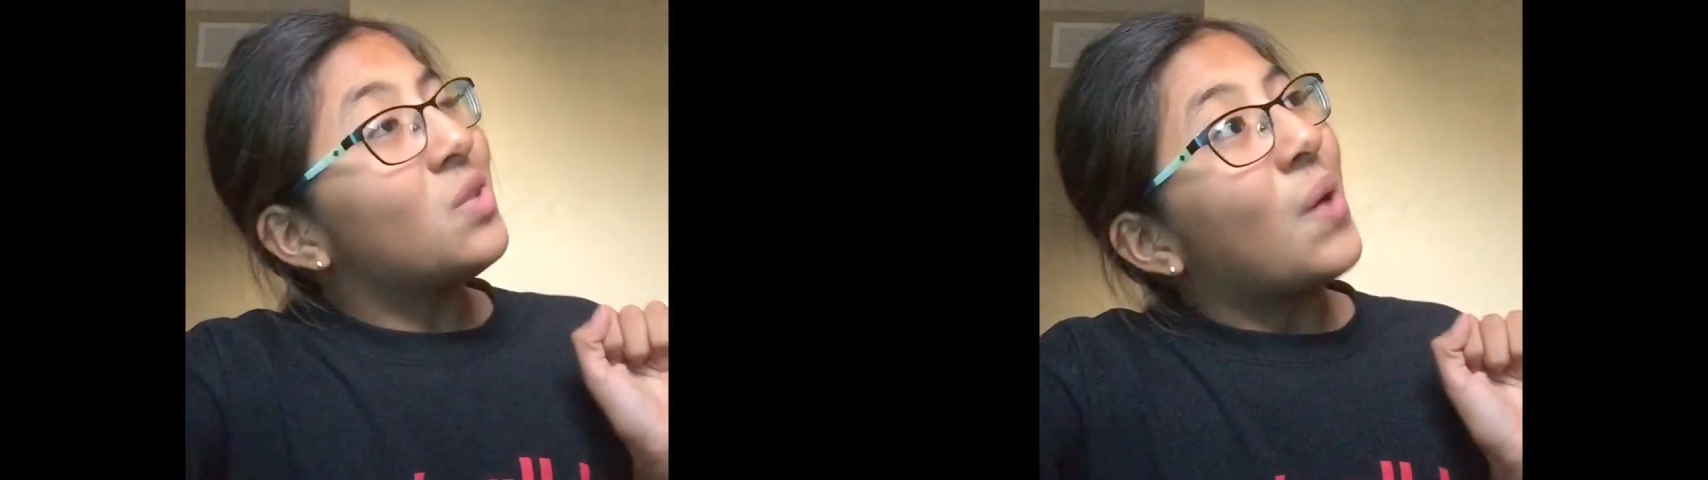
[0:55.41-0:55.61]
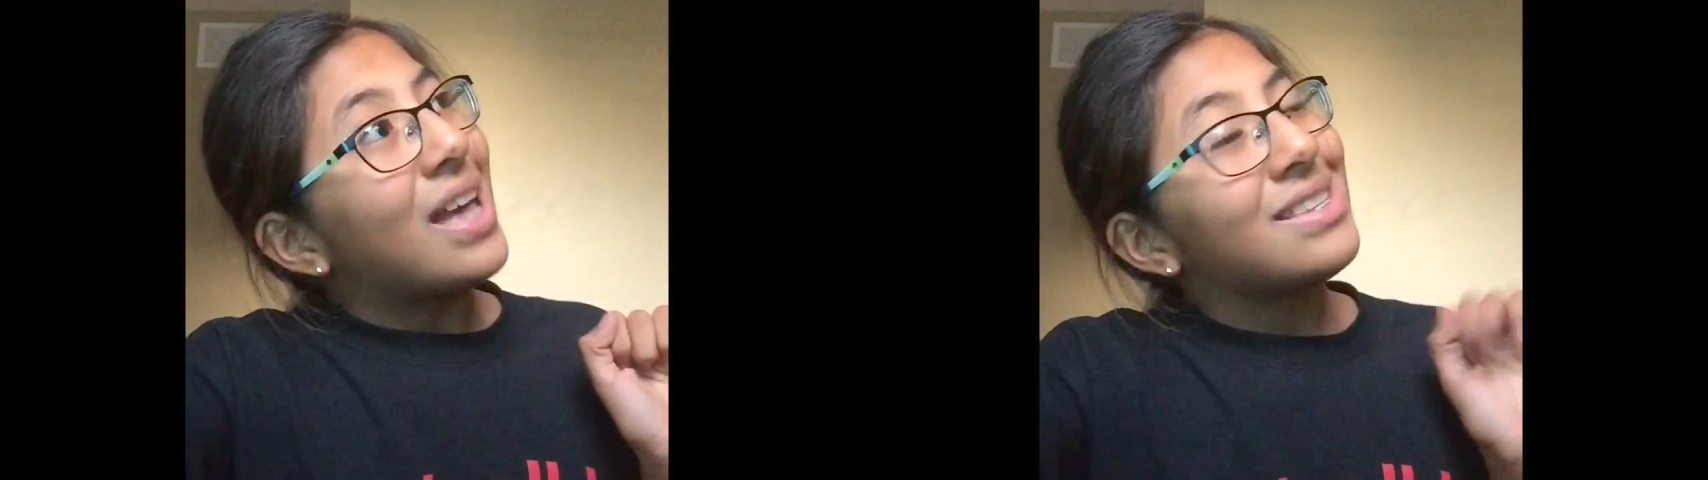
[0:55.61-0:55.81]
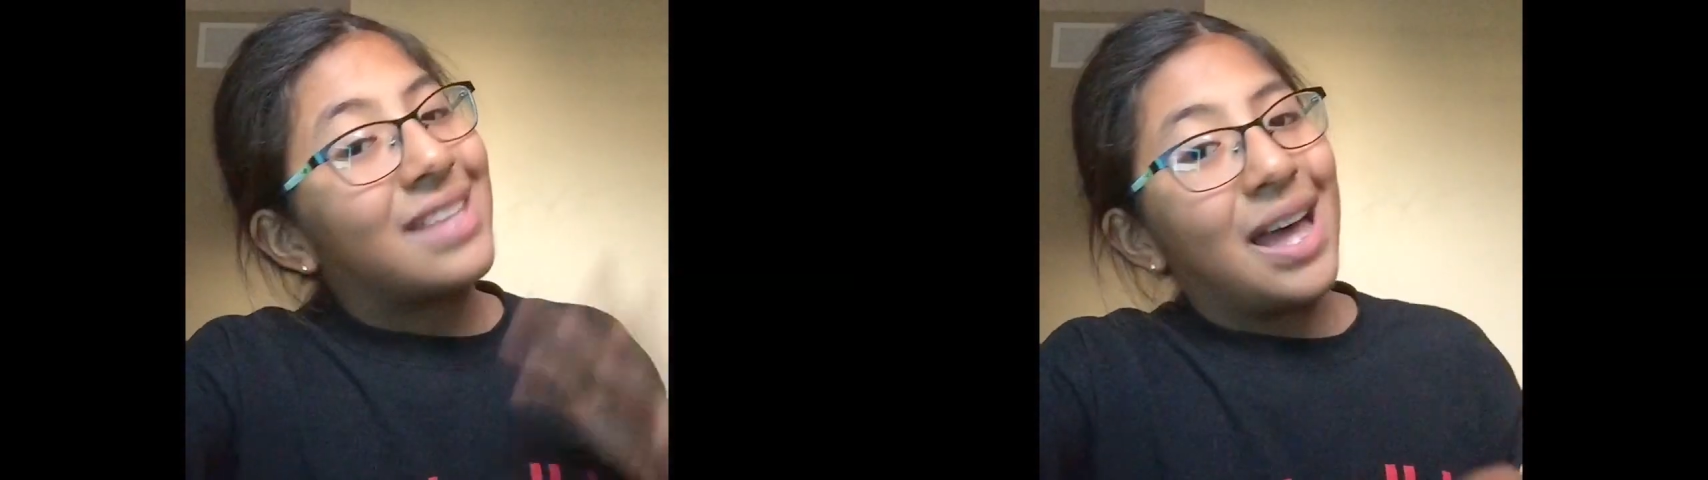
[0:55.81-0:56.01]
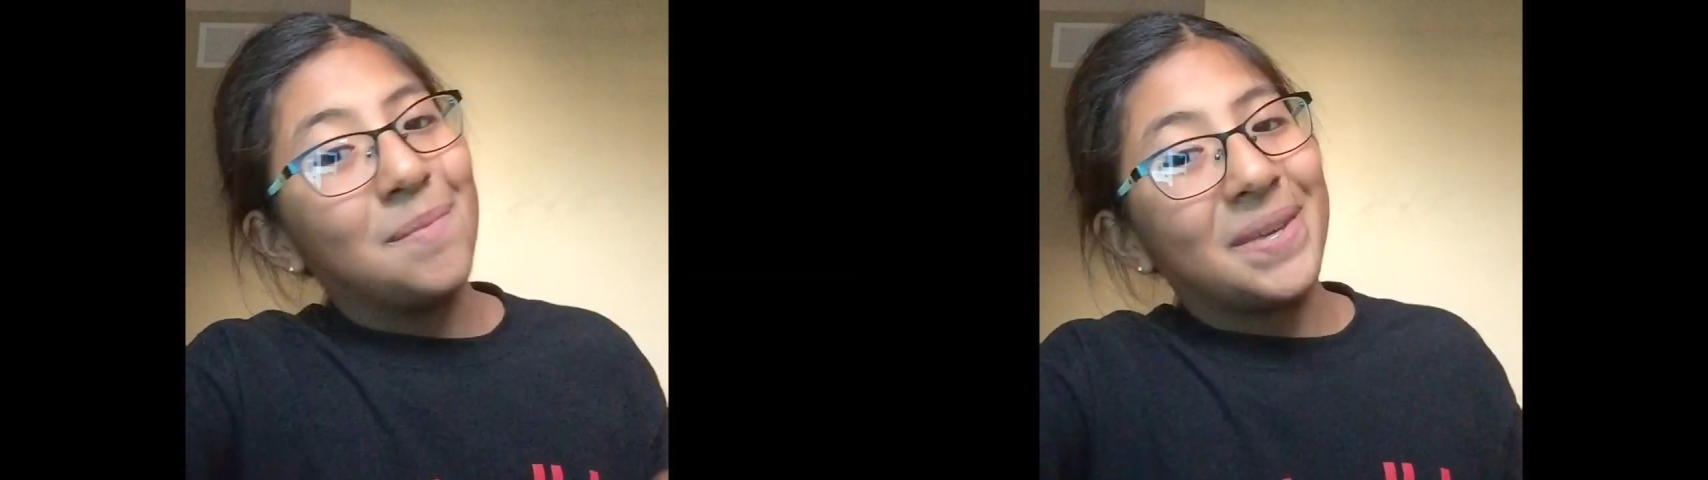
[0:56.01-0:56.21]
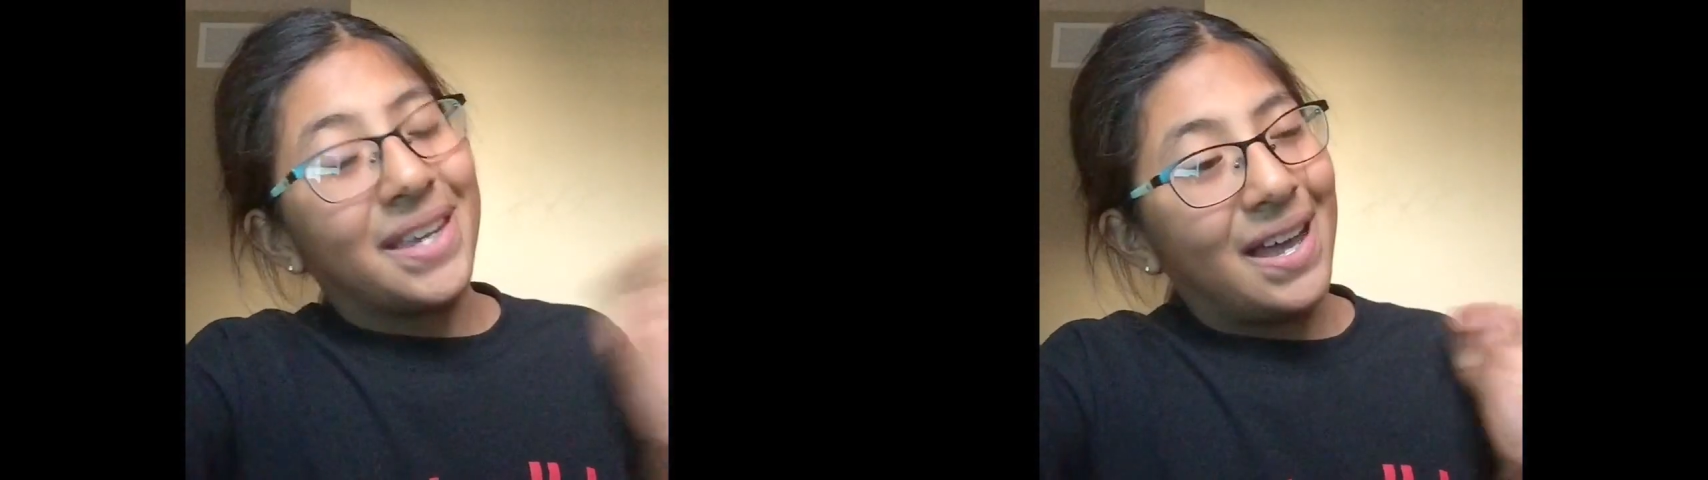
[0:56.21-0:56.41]
you asked
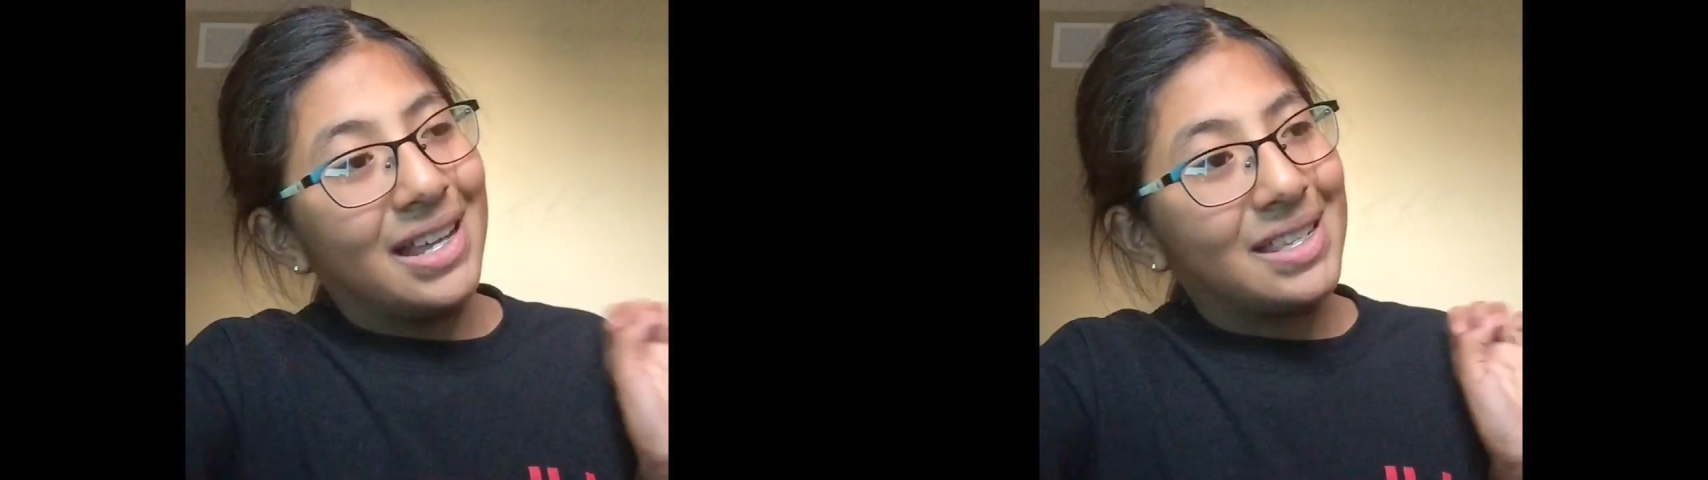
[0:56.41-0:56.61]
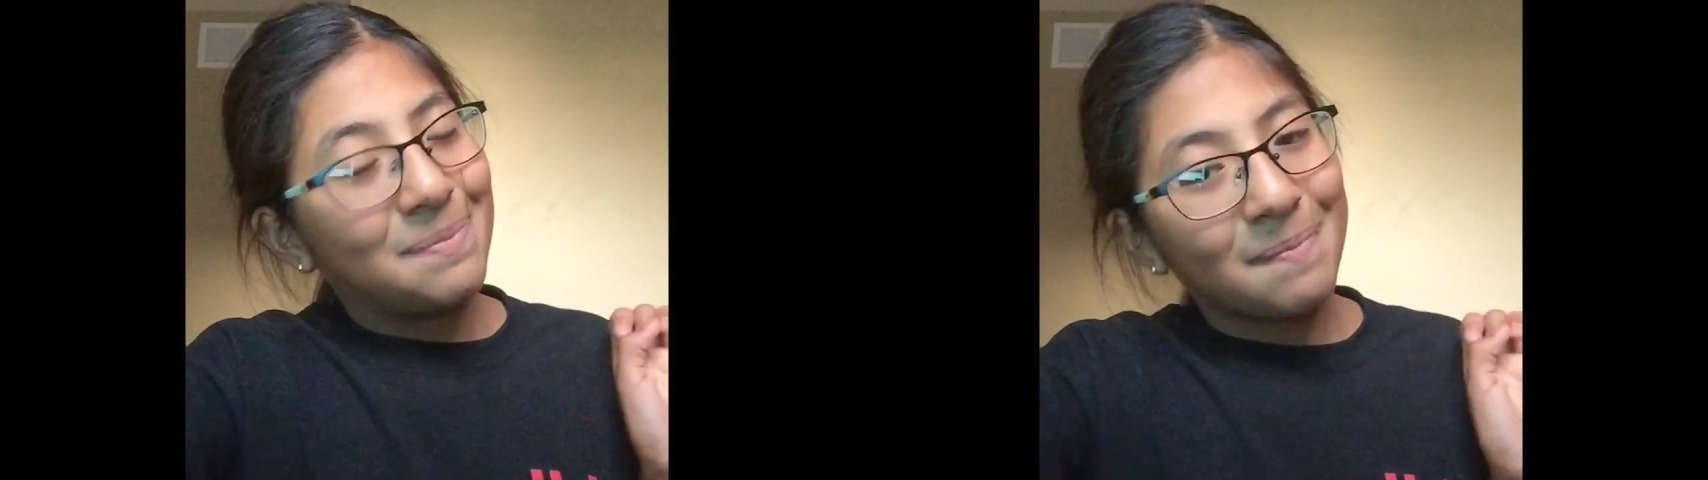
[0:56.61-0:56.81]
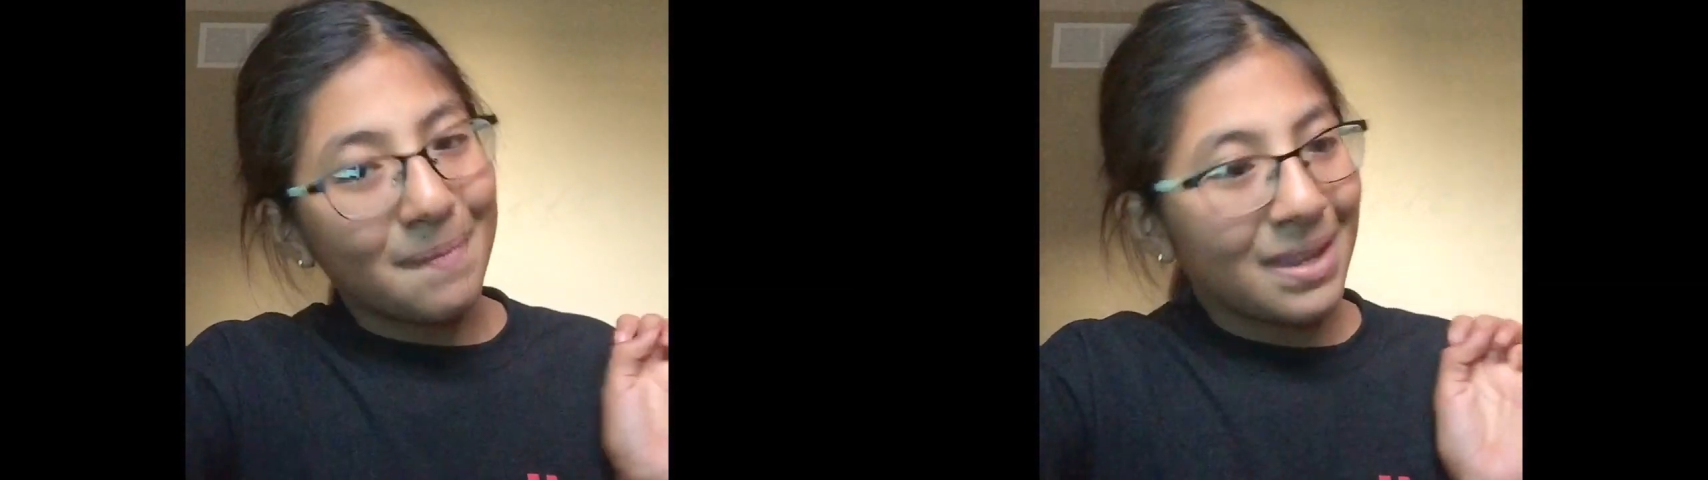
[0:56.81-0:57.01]
that because